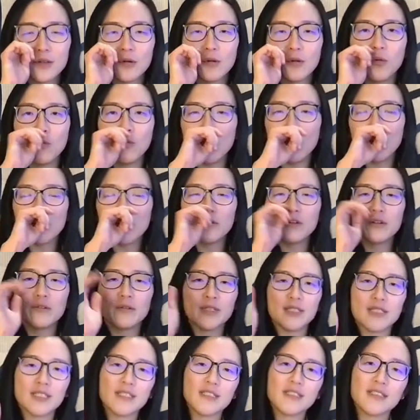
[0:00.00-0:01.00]
So one
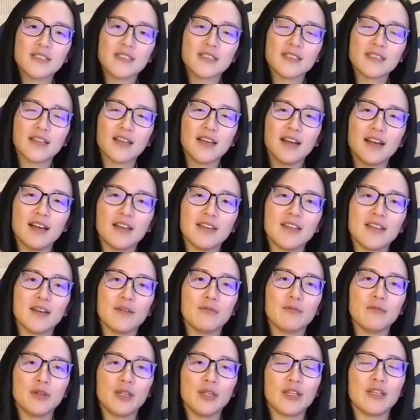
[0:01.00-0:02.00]
of the reasons
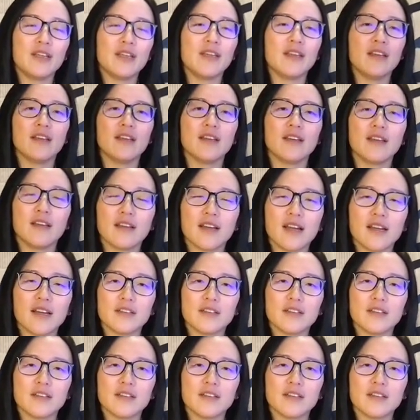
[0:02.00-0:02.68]
that we